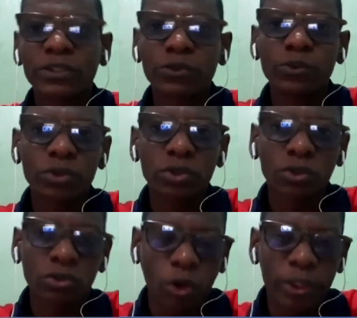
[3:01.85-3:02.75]
could
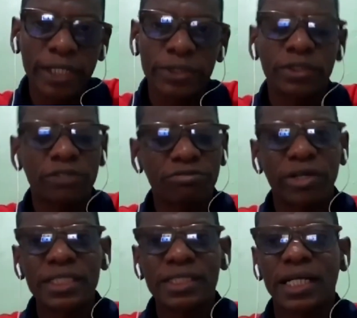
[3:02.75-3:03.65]
connect to it.
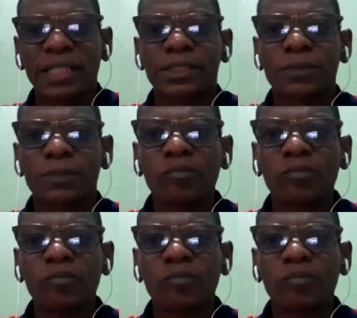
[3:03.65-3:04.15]
For instance,